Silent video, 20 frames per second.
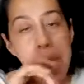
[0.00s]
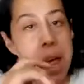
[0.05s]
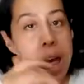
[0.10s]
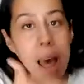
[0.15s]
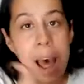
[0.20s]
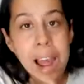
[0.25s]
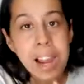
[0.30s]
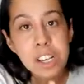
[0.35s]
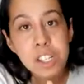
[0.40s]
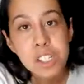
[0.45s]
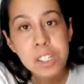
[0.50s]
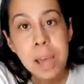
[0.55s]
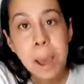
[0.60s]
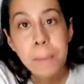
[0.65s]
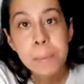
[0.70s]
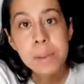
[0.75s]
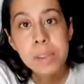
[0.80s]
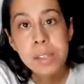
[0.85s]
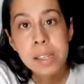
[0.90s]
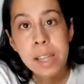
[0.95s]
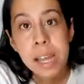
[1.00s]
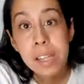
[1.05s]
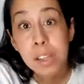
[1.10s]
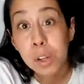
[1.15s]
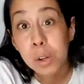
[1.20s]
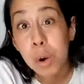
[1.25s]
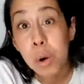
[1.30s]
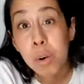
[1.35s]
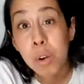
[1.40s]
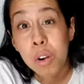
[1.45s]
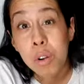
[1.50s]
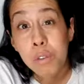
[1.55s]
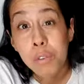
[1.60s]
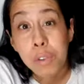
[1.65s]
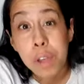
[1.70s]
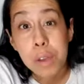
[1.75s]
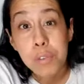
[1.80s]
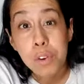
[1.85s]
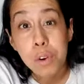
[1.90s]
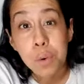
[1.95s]
I just happen to like the coconut
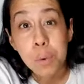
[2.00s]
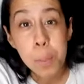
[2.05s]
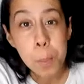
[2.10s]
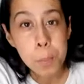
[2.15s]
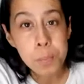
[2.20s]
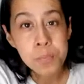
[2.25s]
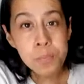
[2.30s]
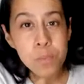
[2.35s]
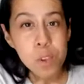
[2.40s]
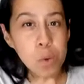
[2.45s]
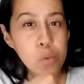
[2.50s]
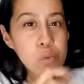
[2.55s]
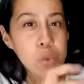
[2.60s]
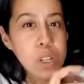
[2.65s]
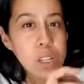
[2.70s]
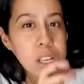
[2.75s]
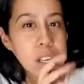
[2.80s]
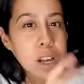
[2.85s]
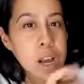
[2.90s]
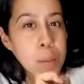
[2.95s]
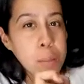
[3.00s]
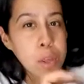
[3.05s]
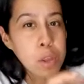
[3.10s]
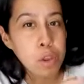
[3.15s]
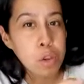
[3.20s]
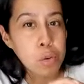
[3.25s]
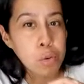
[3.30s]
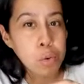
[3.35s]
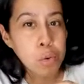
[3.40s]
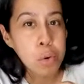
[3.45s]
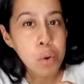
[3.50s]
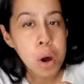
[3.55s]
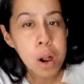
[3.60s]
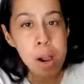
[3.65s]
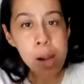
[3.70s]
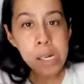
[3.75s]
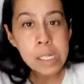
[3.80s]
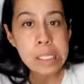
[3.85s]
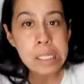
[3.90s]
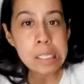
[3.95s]
flavor really coming through
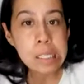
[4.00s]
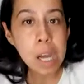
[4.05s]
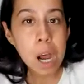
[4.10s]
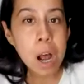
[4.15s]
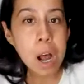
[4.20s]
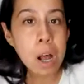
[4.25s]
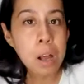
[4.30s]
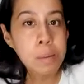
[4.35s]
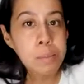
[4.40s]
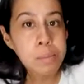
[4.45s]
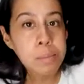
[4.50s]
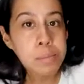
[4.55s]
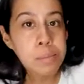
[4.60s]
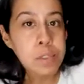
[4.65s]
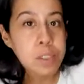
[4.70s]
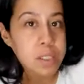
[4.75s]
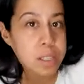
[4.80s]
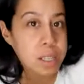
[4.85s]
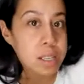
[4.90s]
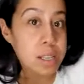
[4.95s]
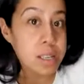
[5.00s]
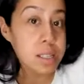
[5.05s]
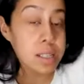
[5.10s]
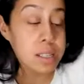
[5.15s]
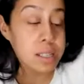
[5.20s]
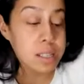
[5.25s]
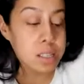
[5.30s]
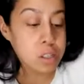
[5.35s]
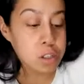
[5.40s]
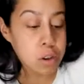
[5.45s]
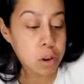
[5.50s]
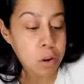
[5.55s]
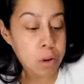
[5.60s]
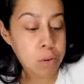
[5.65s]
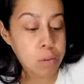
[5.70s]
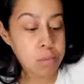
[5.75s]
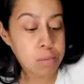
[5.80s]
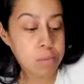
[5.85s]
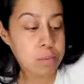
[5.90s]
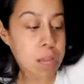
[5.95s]
to this.
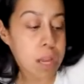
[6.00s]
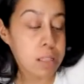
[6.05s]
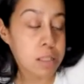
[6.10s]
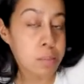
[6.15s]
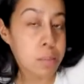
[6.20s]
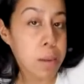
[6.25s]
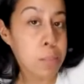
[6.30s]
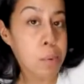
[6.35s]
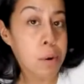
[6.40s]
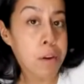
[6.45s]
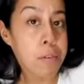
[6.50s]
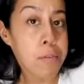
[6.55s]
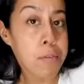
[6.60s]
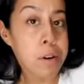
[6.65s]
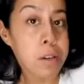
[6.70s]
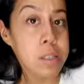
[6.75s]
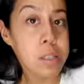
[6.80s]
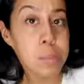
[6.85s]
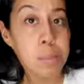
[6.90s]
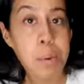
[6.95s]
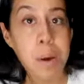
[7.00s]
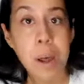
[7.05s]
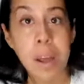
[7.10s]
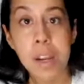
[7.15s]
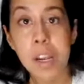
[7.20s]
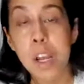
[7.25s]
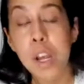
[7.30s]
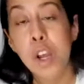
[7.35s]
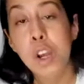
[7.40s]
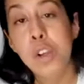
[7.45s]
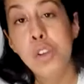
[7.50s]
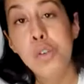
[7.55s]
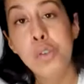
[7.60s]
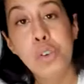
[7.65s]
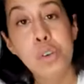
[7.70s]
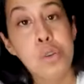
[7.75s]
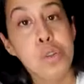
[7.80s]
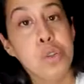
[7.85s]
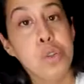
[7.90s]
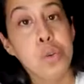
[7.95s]
So that's my preference, but you
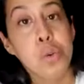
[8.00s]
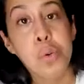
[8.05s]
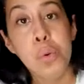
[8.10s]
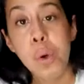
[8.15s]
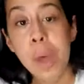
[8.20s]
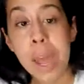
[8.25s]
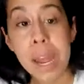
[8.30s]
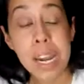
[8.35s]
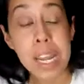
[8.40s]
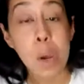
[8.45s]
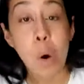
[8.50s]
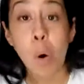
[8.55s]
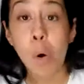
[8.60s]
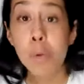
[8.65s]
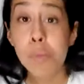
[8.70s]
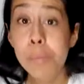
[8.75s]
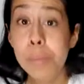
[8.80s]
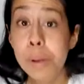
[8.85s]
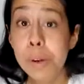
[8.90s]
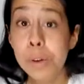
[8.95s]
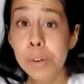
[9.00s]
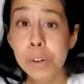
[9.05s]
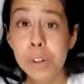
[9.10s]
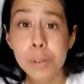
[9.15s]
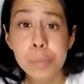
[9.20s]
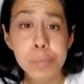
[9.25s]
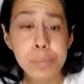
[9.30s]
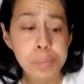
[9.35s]
can do any oat milk.